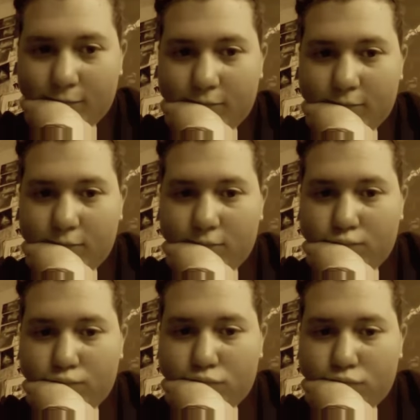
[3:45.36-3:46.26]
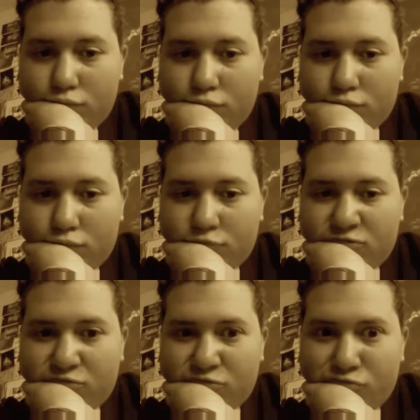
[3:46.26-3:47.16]

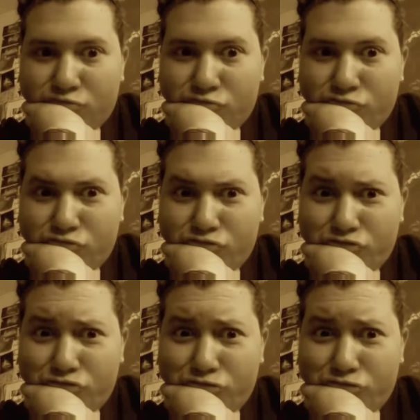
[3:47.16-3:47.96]
Nobody speaks.